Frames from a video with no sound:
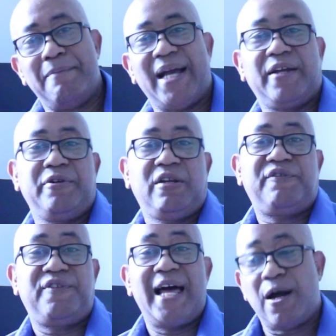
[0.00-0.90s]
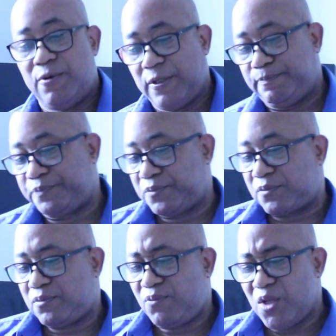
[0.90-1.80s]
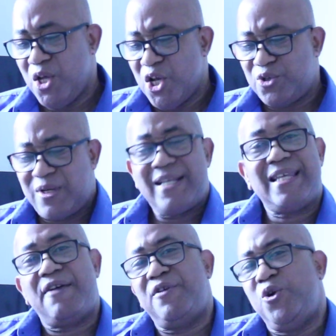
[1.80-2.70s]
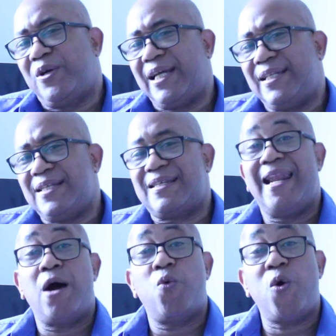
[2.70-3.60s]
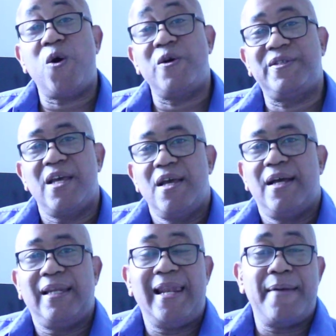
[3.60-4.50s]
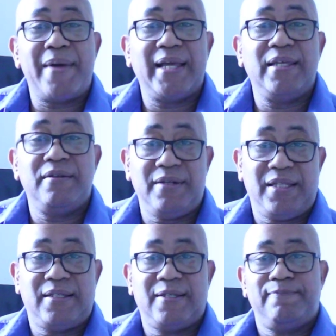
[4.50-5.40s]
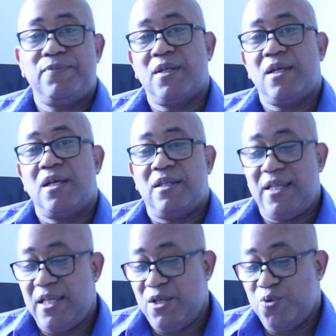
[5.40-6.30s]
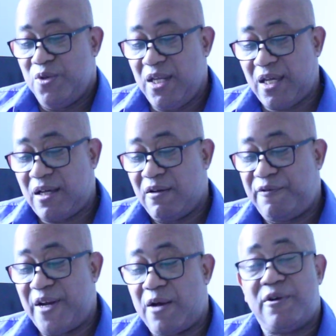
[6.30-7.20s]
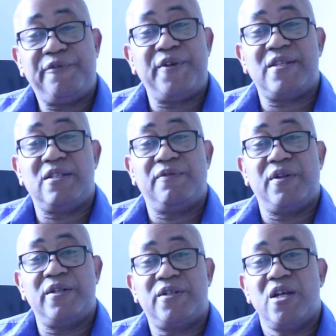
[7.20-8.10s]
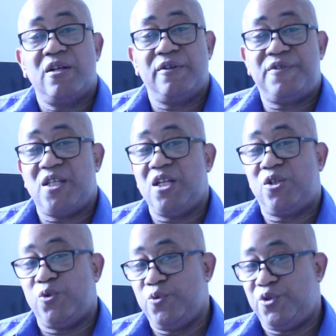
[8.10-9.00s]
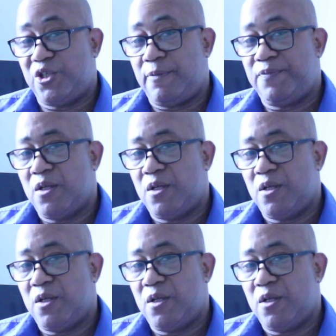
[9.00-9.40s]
marguerite flower. So let's have a look at this. La Rose and La Marguerite, the unique flower festivals of St. Lucia.